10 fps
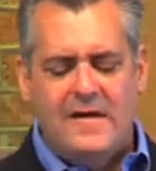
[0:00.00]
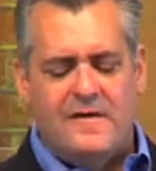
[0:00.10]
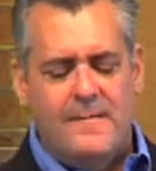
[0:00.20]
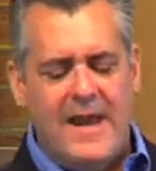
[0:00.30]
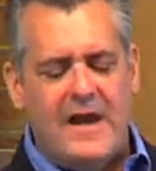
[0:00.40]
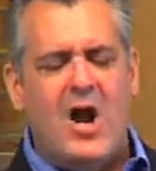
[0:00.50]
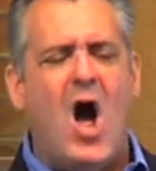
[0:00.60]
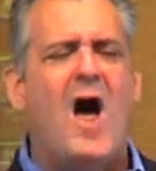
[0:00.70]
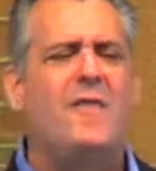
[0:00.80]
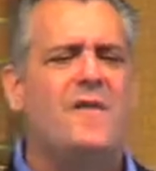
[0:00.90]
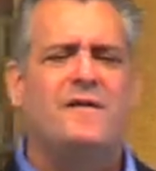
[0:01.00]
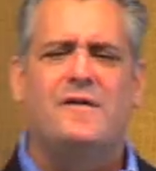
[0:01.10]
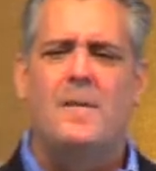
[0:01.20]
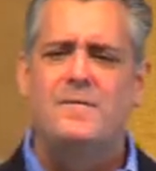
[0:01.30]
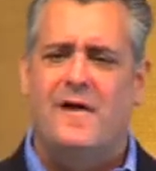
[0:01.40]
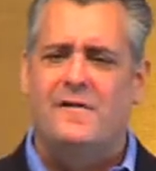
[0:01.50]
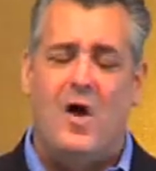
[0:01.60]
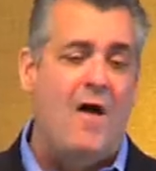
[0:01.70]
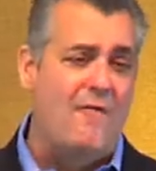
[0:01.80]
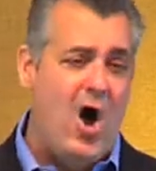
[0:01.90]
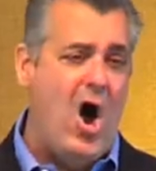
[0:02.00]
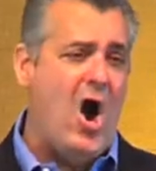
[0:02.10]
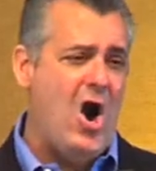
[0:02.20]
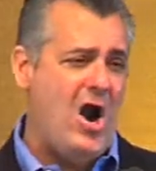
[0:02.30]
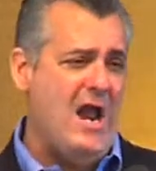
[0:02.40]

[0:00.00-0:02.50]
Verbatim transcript: to make God the subject of our